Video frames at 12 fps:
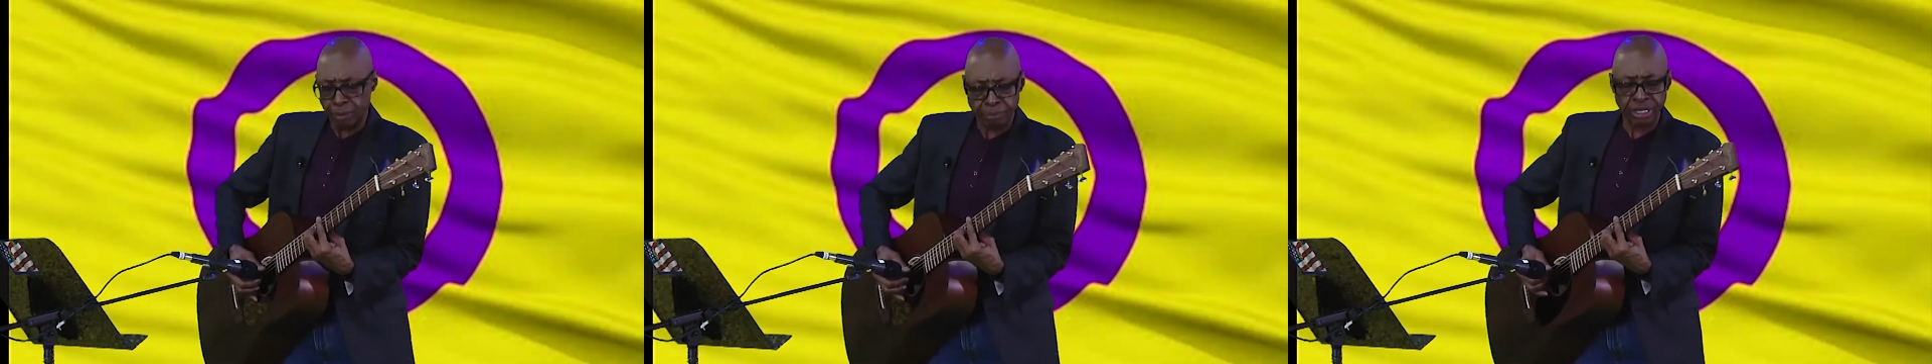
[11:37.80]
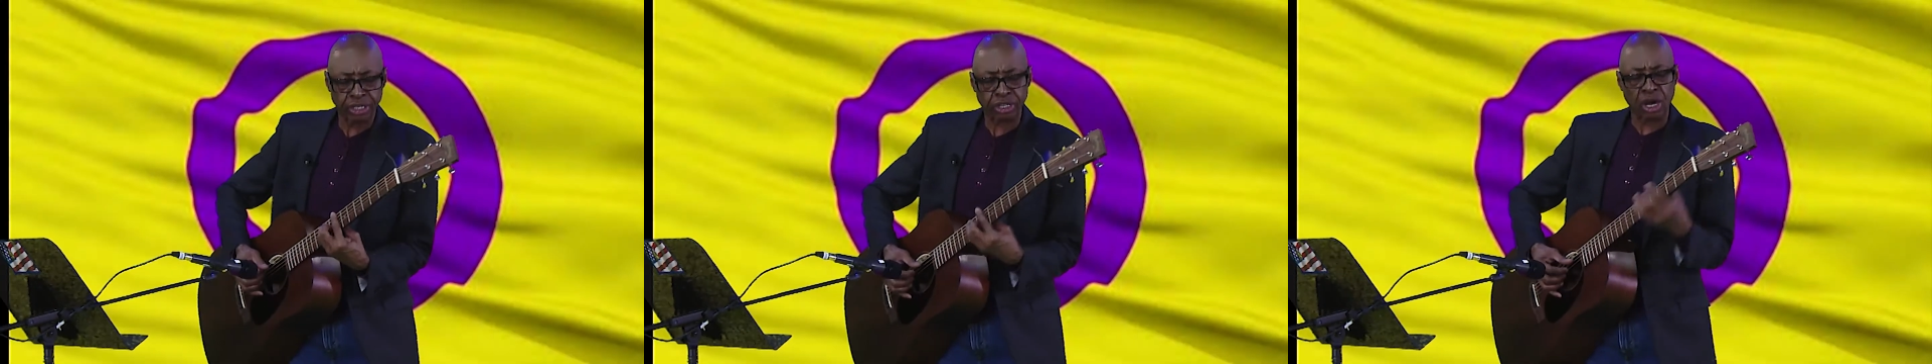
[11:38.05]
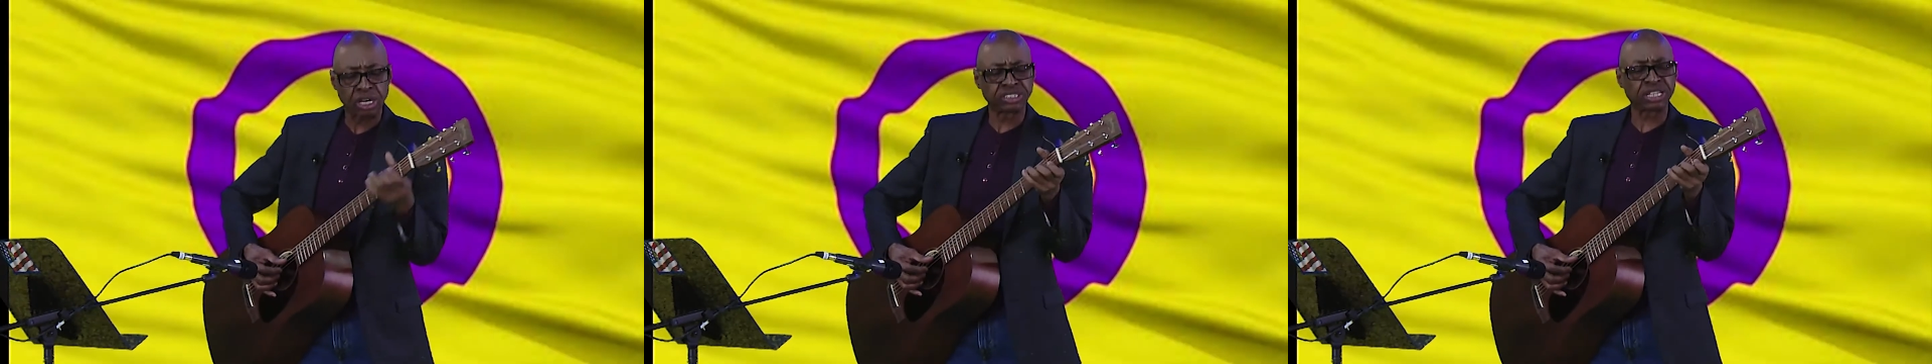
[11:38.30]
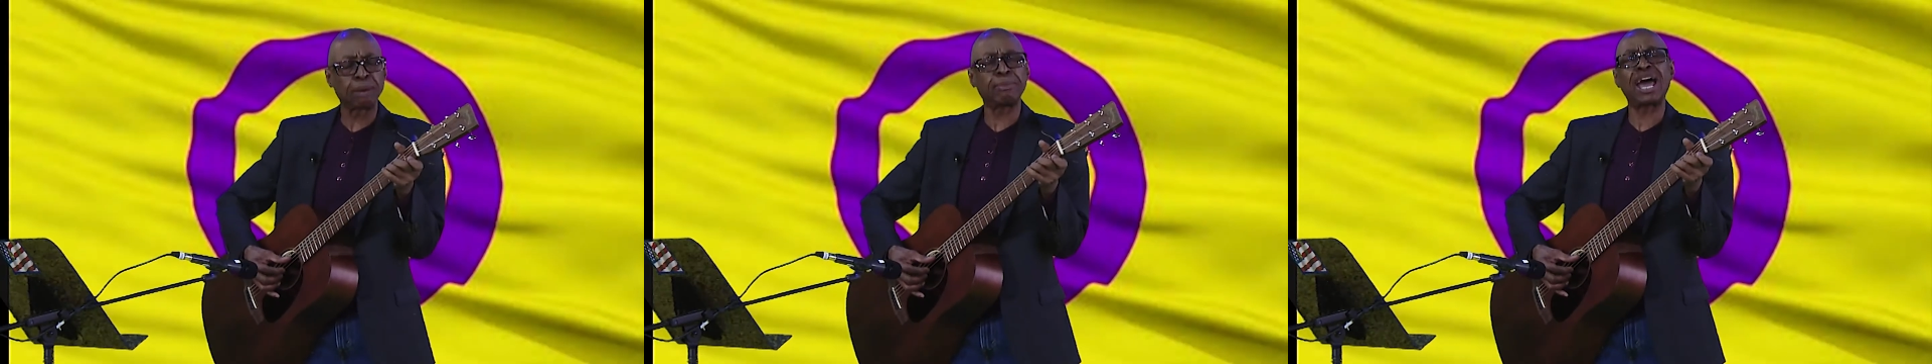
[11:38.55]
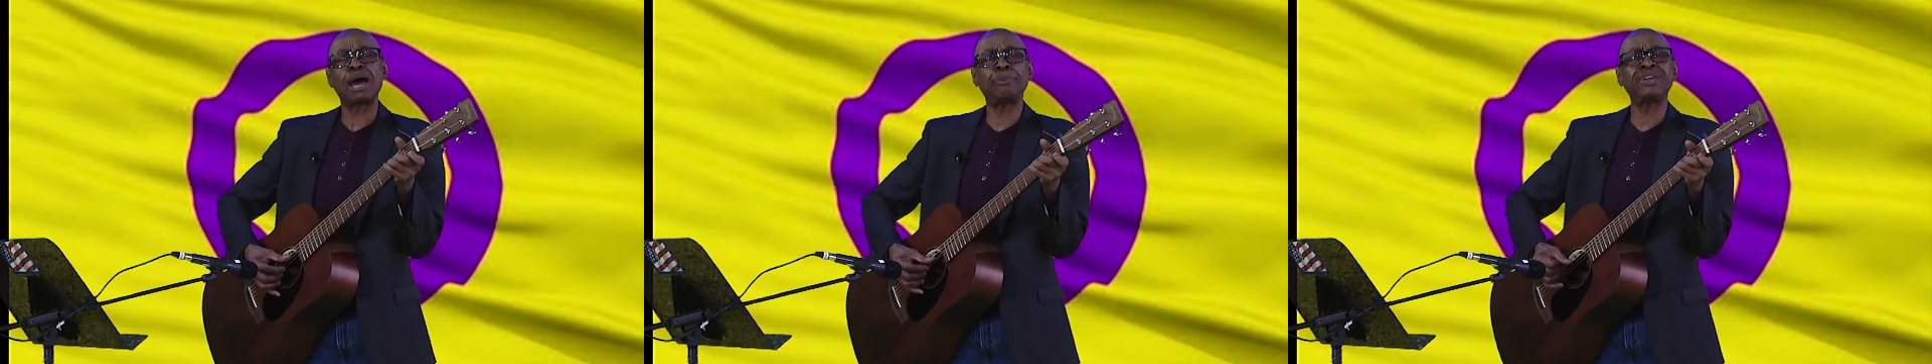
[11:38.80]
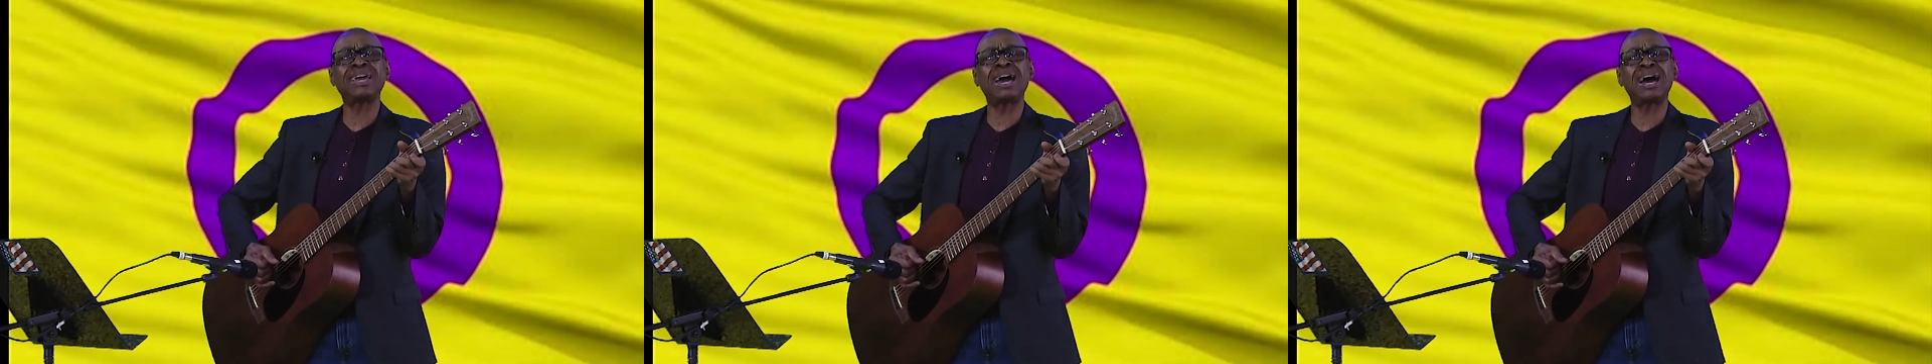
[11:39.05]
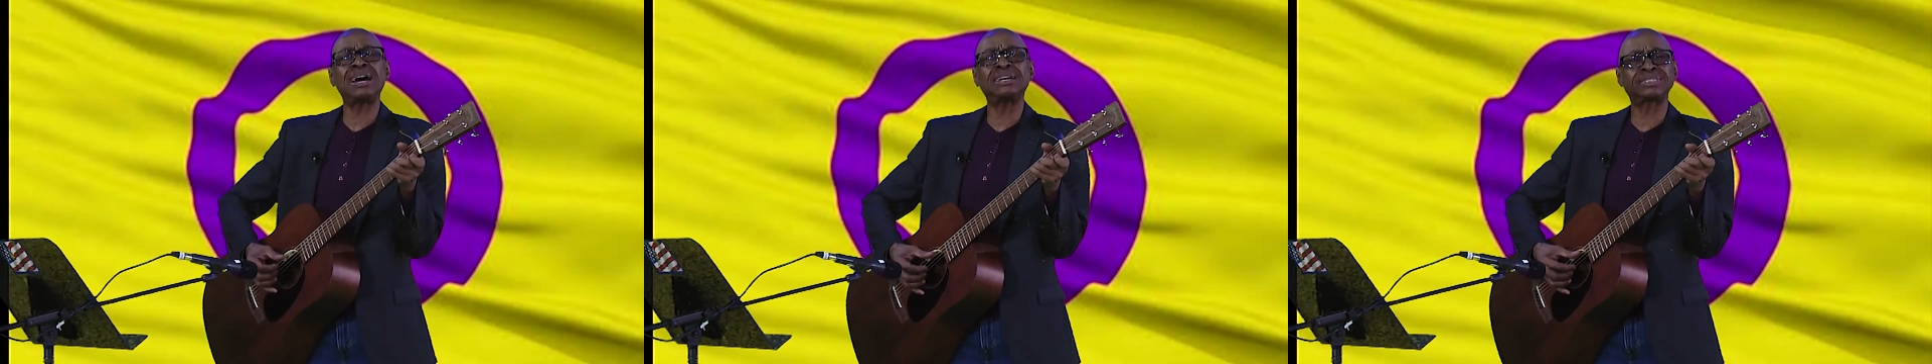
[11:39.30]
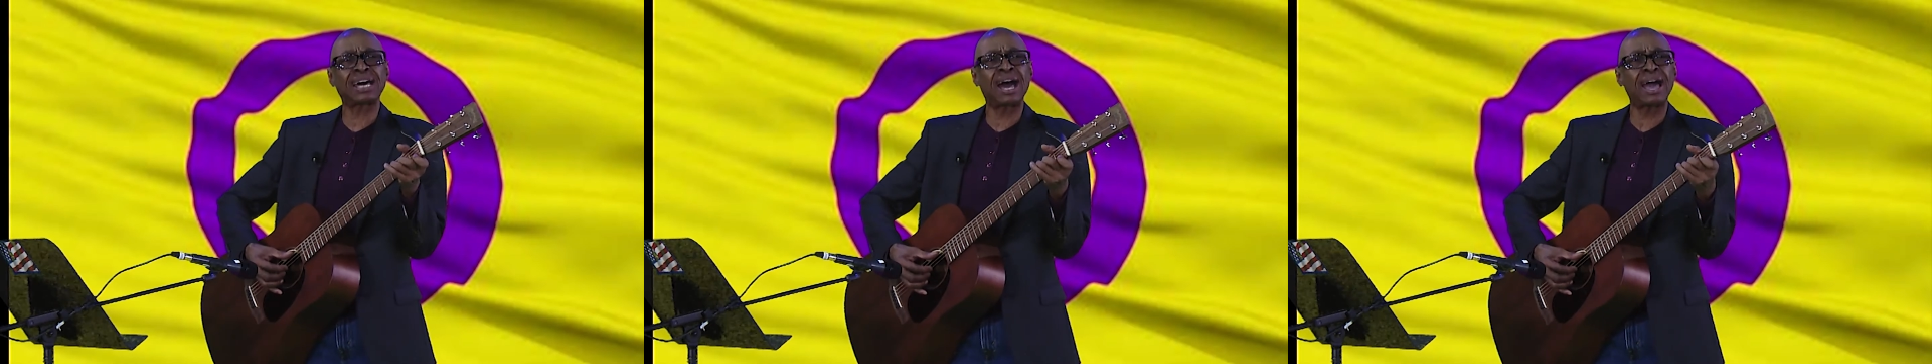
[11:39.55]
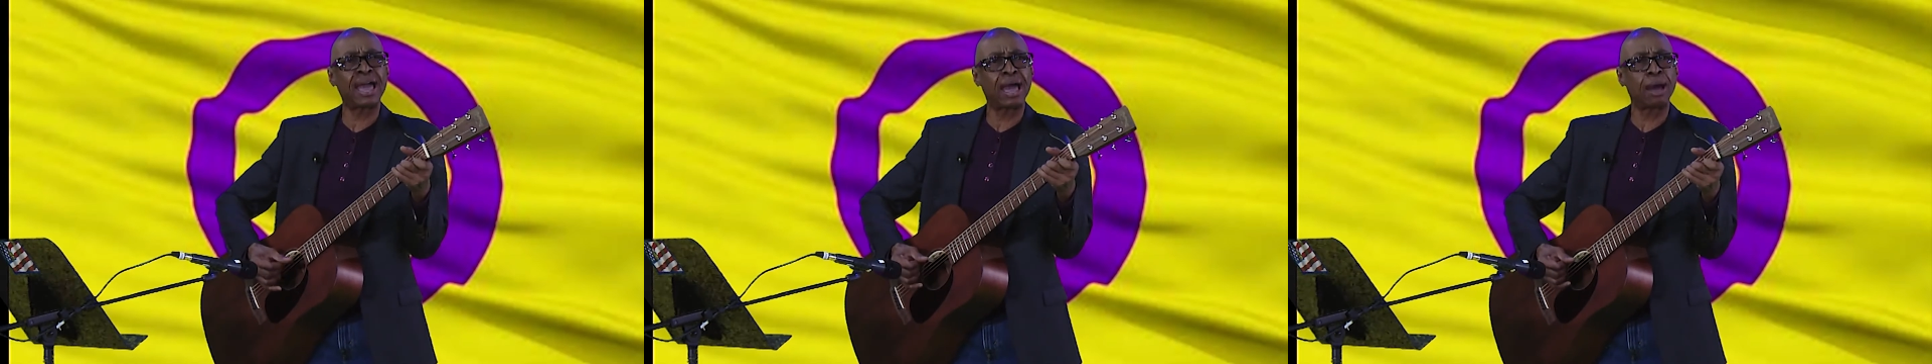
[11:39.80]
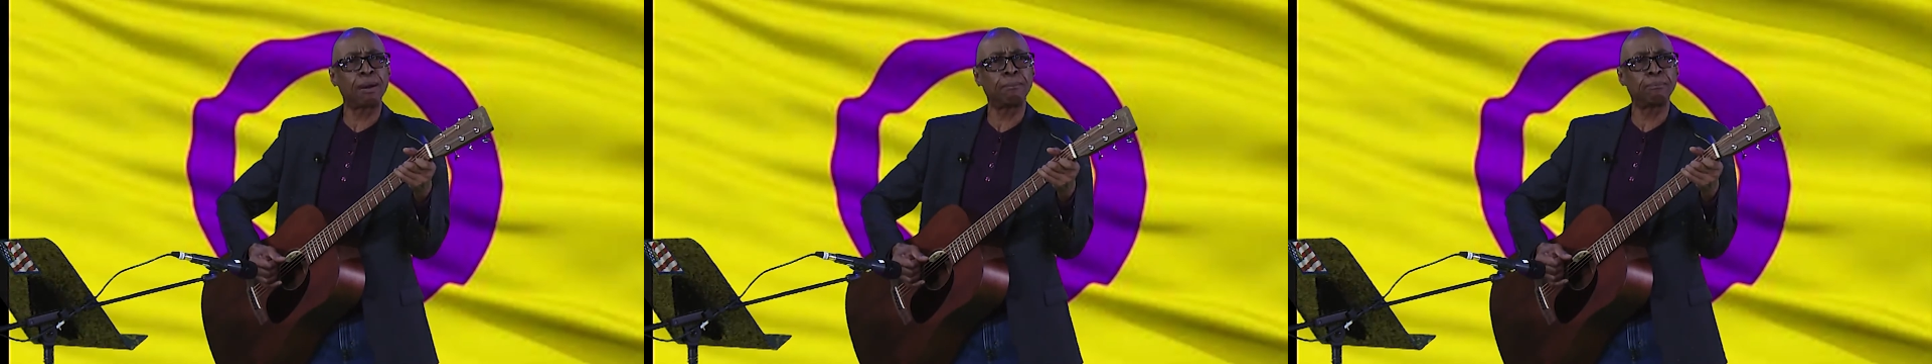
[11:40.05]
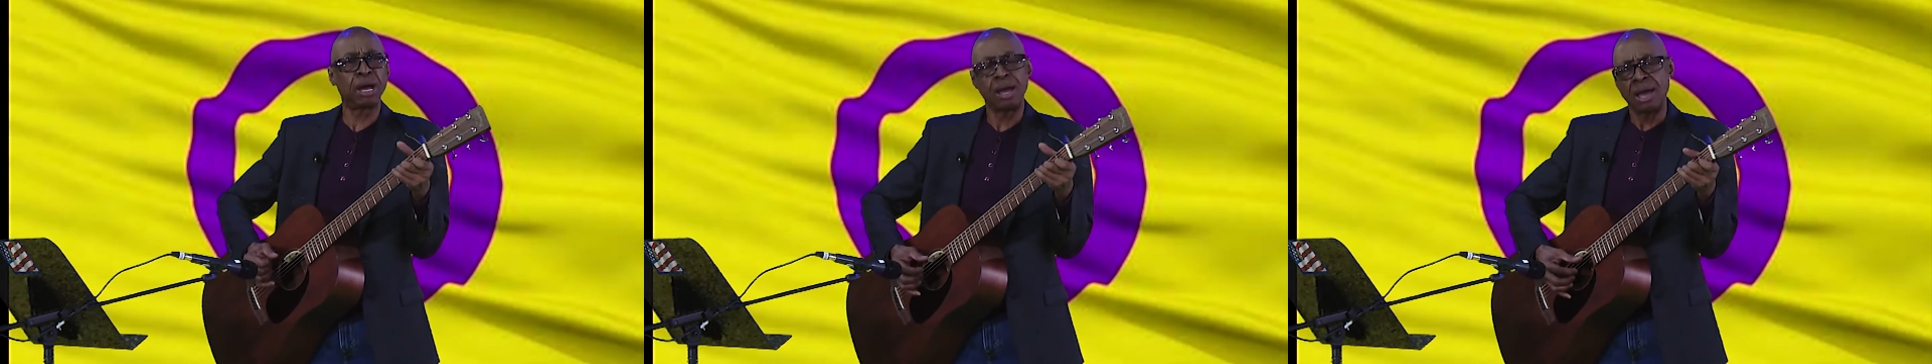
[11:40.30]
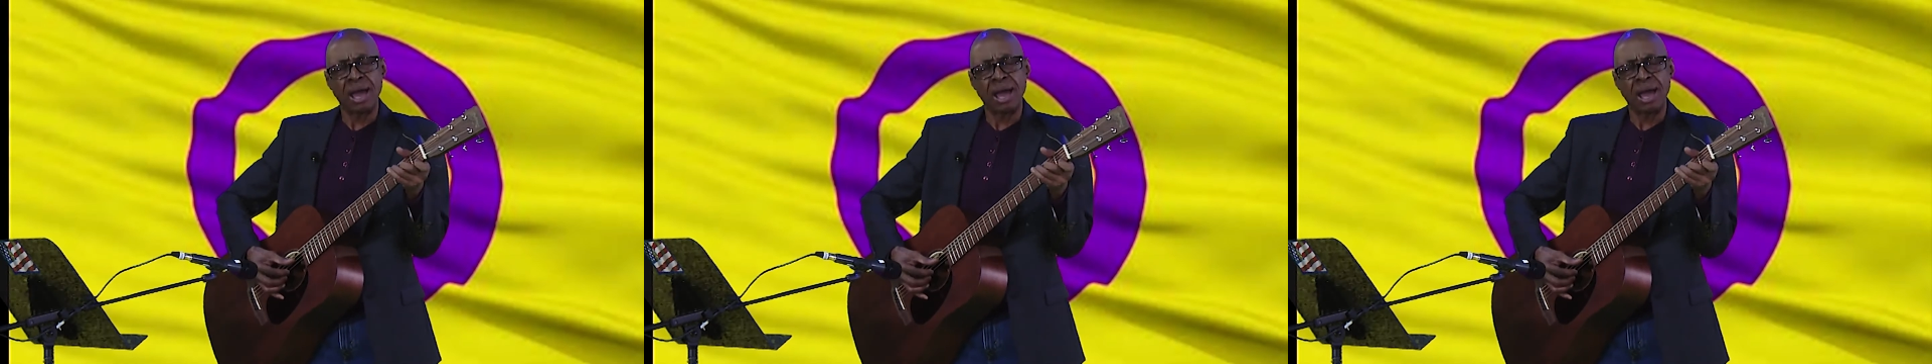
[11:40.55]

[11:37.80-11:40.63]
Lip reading: Because I'm happy as I am,